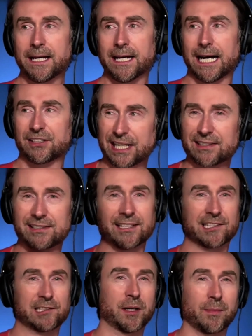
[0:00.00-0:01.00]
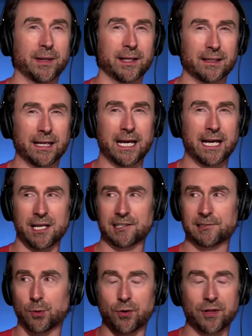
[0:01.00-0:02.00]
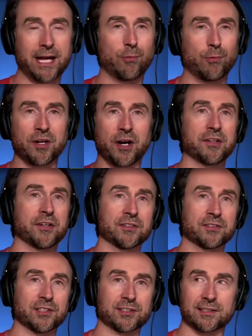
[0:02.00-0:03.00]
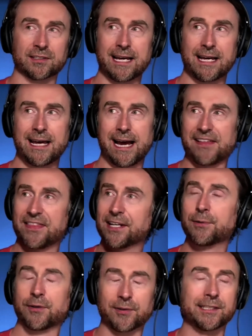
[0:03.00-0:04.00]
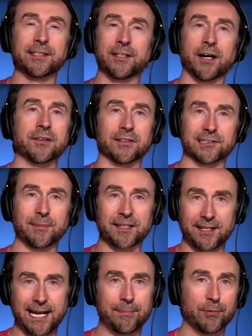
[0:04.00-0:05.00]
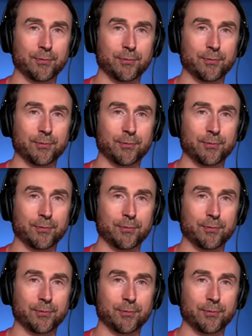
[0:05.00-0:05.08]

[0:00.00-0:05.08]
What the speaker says: a chance to experiment and explore that with others, just because I think we really need others to make that happen.